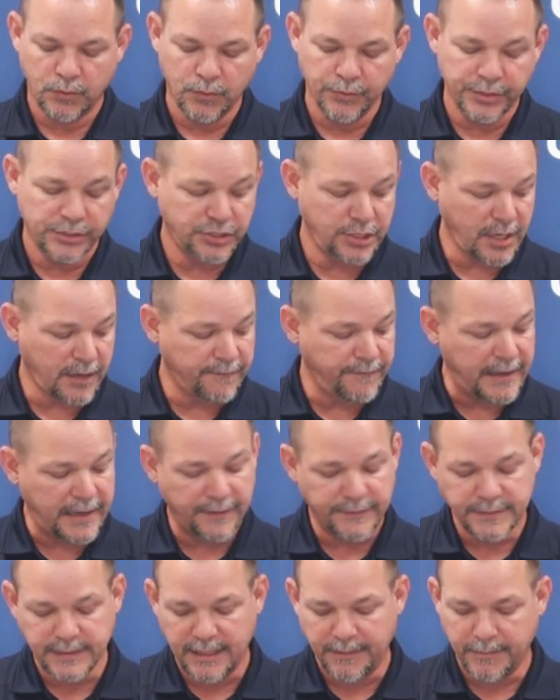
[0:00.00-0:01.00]
or the check
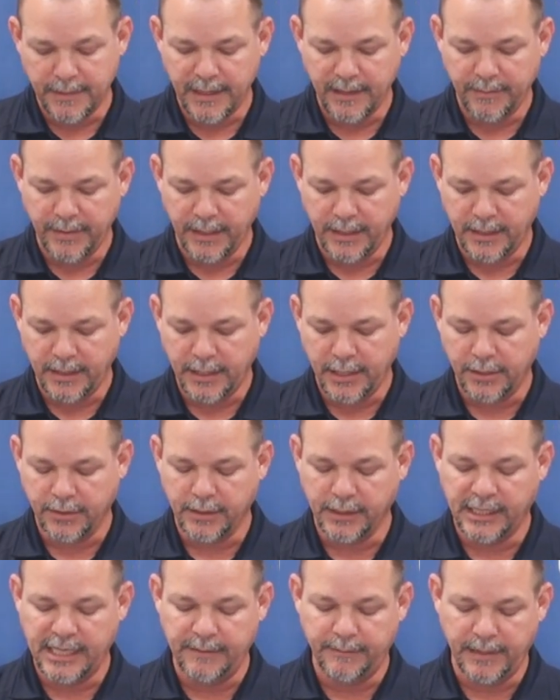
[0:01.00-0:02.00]
valves that may be in here
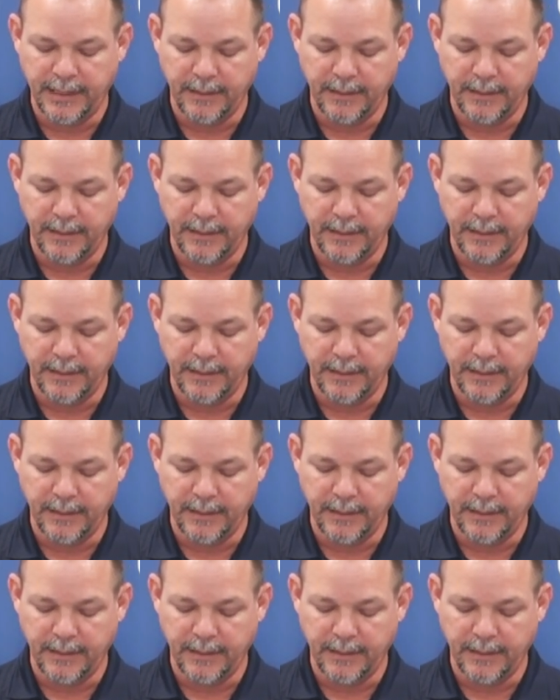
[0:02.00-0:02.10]
to keep